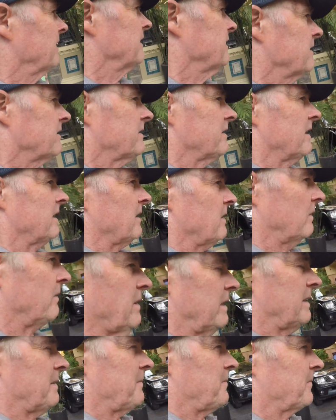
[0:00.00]

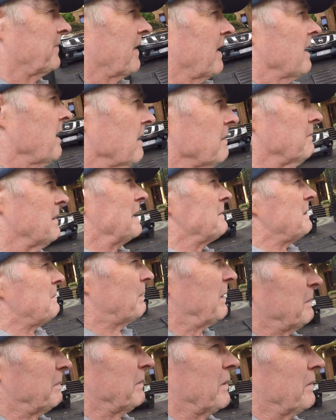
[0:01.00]
So maybe
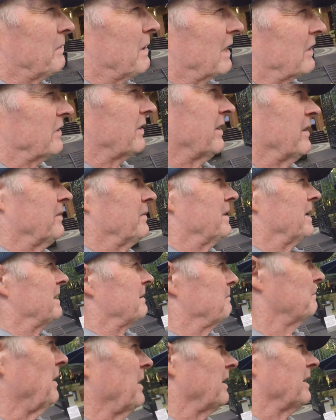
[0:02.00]
people are rushing
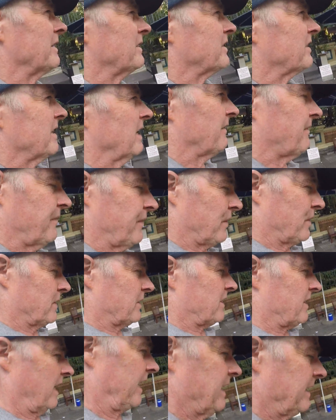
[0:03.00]
around buying stuff for
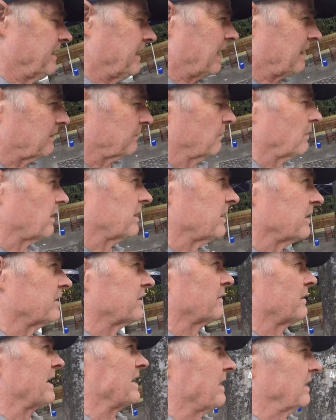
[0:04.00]
Tet, and that's why there's
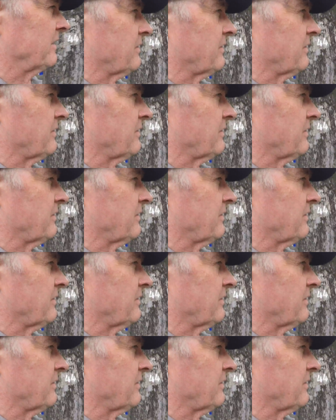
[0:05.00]
greater